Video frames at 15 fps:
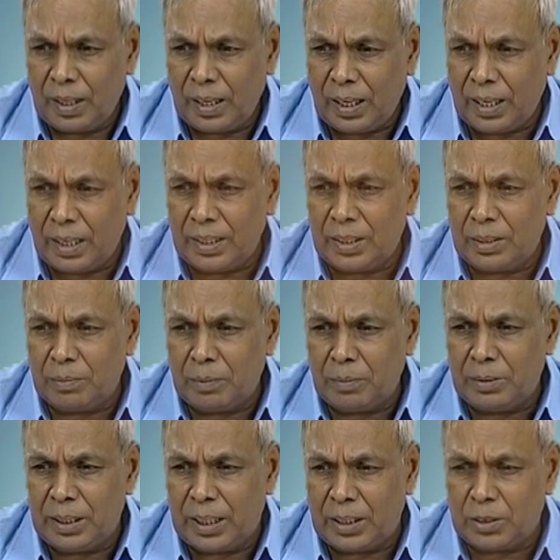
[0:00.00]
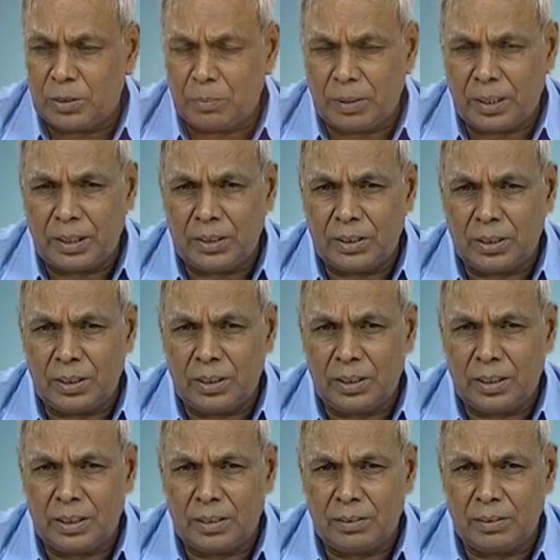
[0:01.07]
or it may be the isomerization in
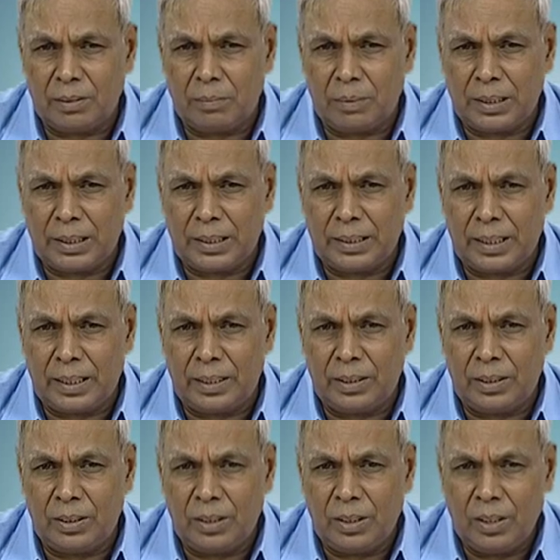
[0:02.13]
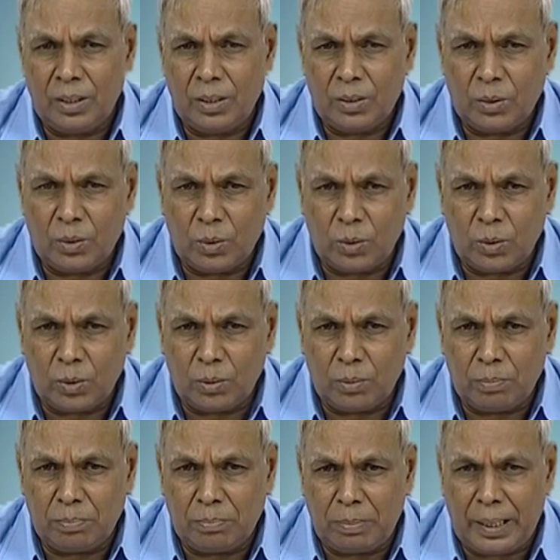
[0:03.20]
case of the metaxylene to
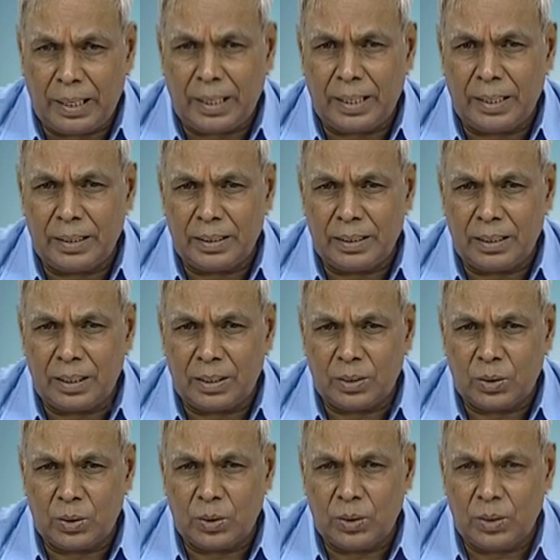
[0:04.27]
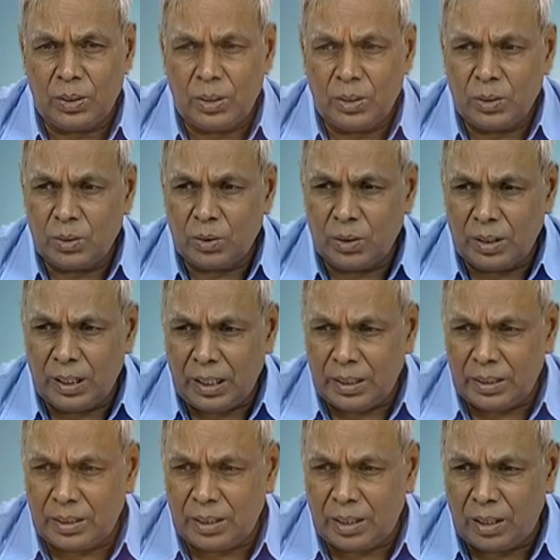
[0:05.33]
para and the ortho. So, that
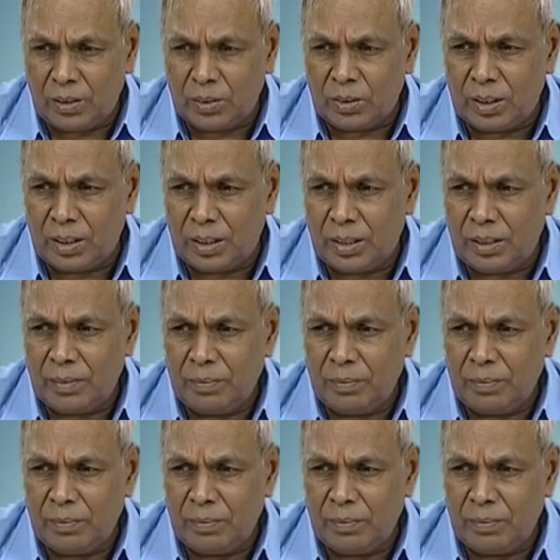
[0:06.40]
is the how the